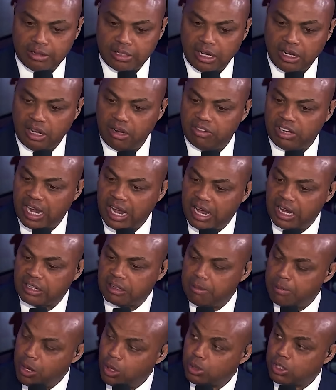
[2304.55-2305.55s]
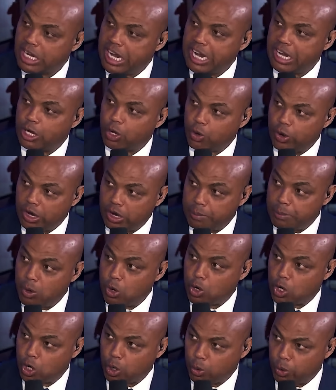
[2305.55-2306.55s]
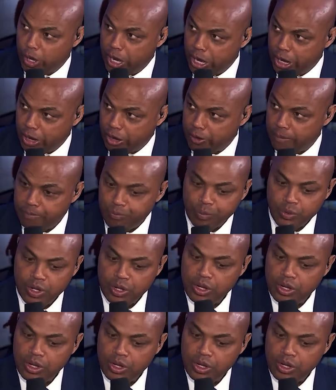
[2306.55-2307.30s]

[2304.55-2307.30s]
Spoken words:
I think he's had the most incredible career